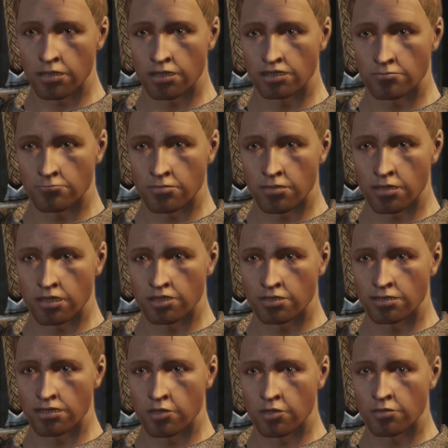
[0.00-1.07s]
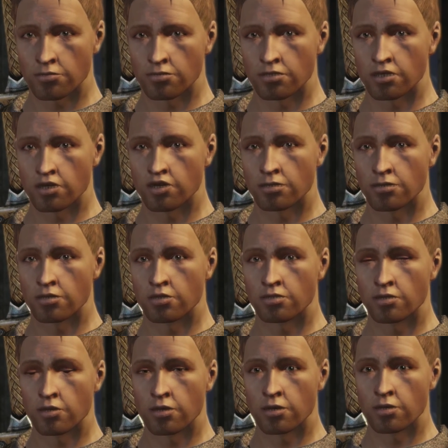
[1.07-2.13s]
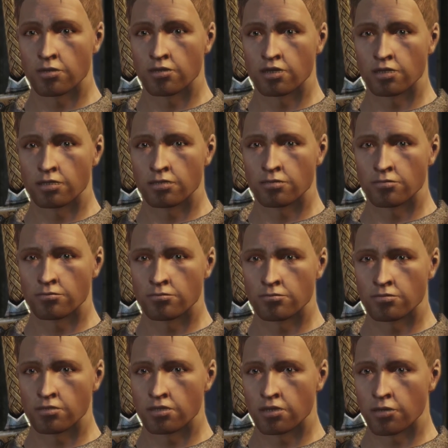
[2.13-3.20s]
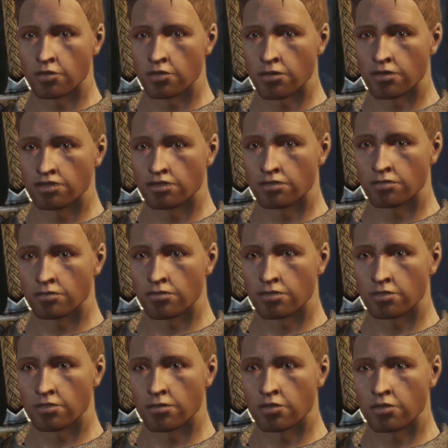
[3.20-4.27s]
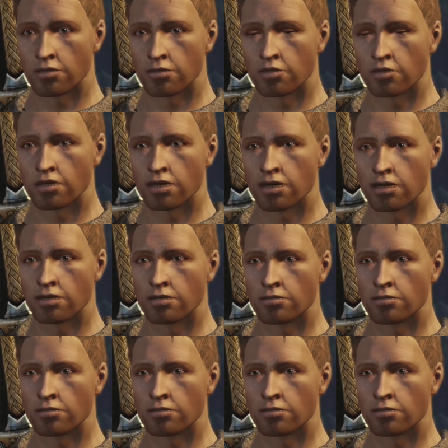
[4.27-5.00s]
I'm Alistair. Duncan's never seen me fight. Though I guess you knew that.